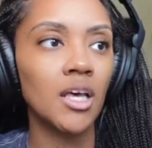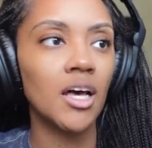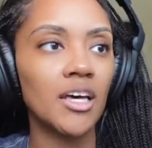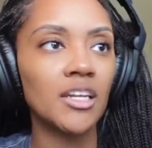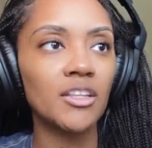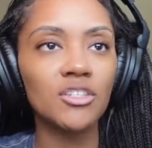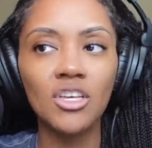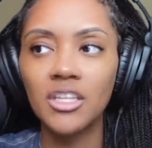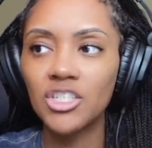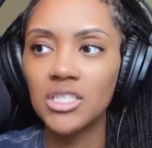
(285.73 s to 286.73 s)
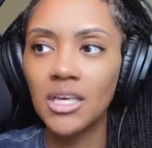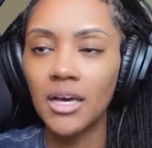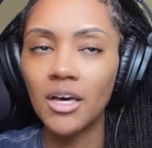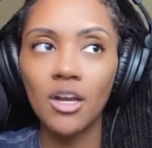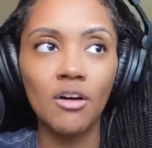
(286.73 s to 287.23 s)
Another song that just got
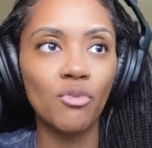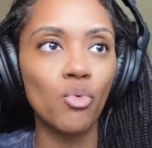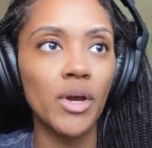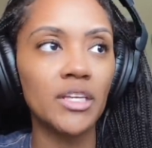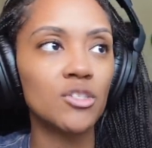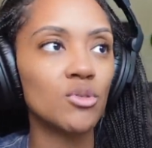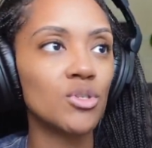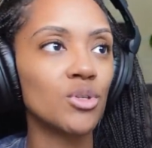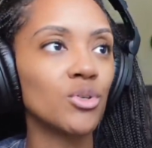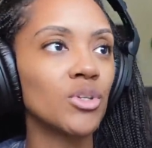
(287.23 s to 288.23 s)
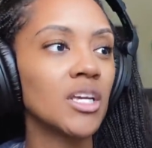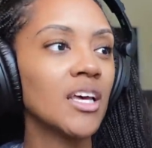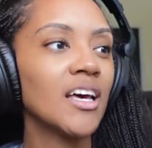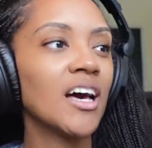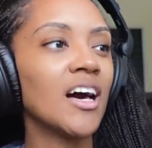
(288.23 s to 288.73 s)
cut off way too soon.
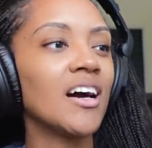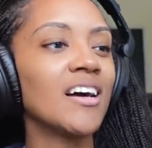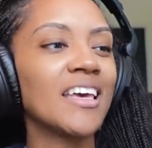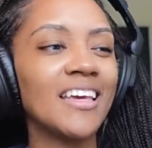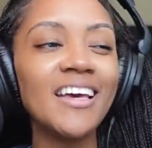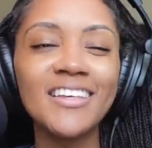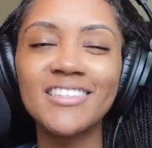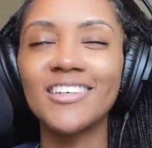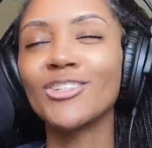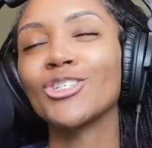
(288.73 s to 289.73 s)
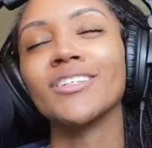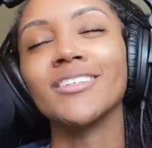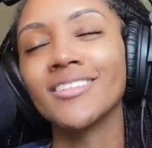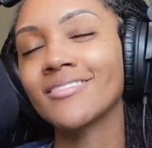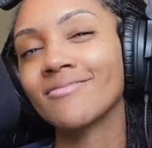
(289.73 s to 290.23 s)
He
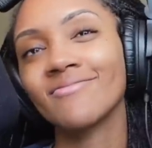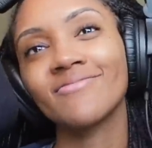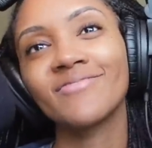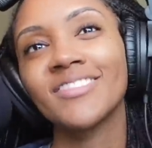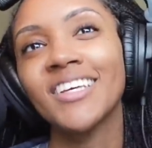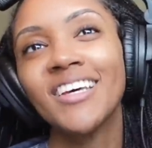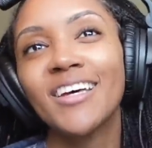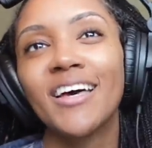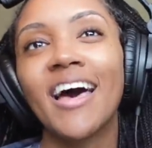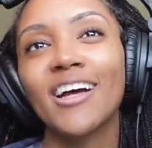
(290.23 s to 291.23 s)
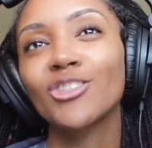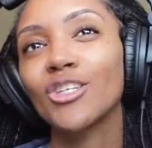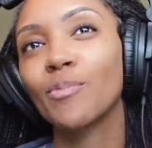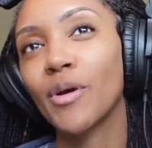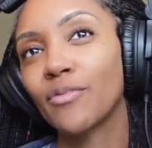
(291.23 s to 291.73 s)
has actually
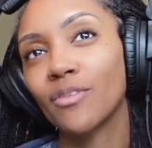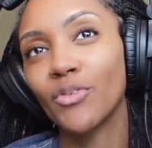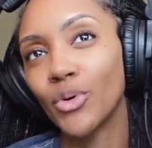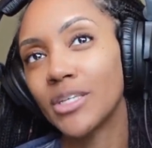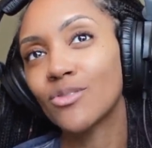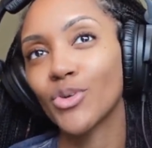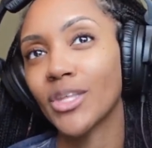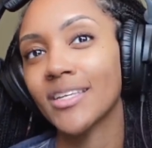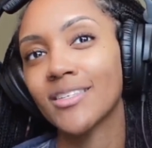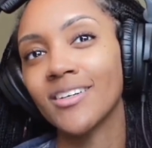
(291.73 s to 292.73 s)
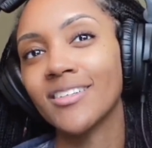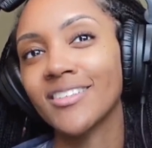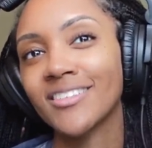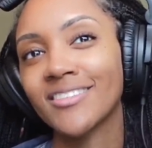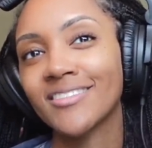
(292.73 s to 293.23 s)
the perfect voice for that song.